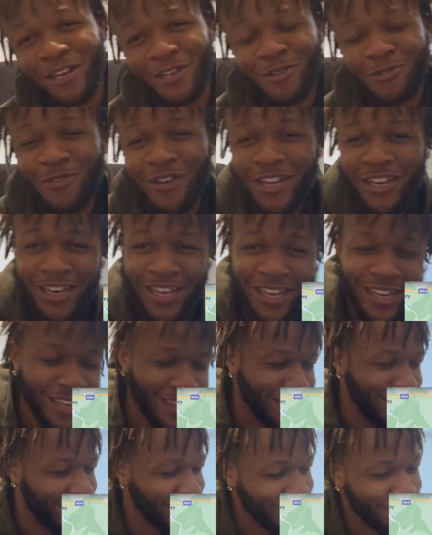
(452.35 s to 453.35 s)
do a
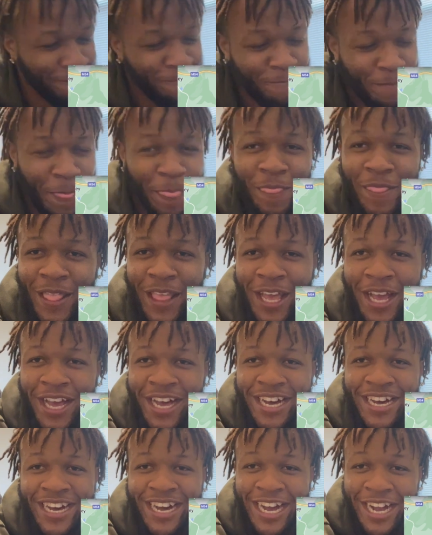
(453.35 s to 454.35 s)
nigga
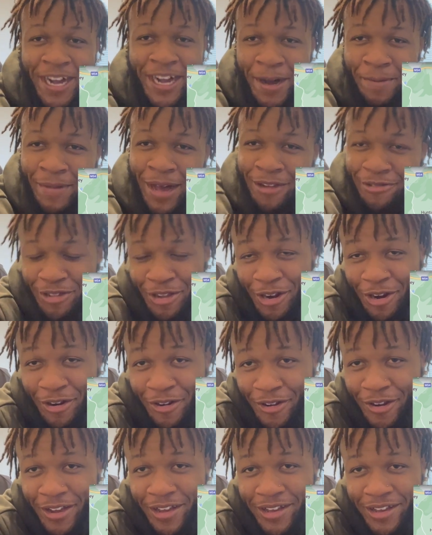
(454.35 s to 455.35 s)
come out the
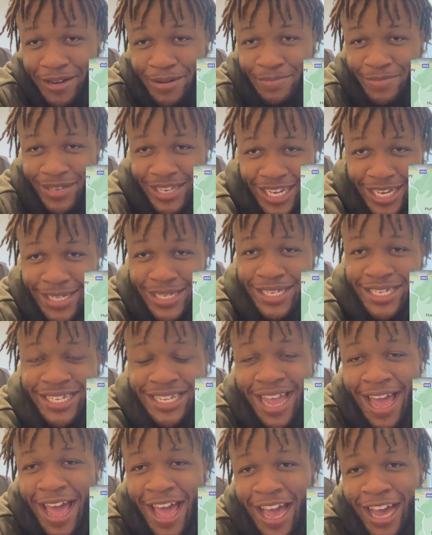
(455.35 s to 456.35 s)
crib, get
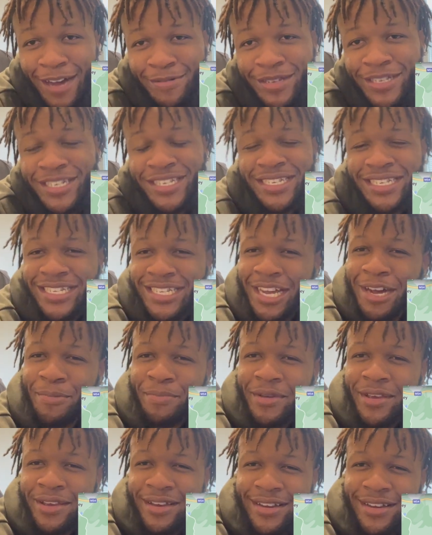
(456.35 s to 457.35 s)
stabbed in the
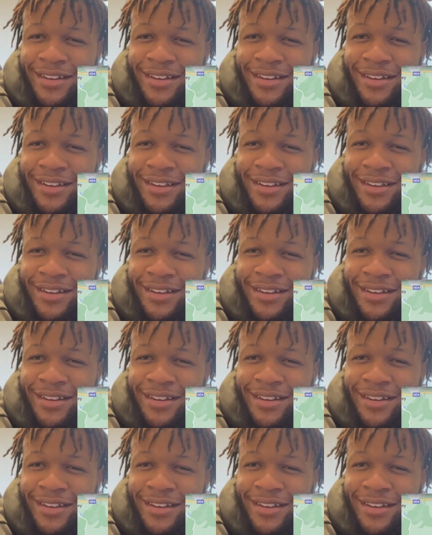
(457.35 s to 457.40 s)
stomach,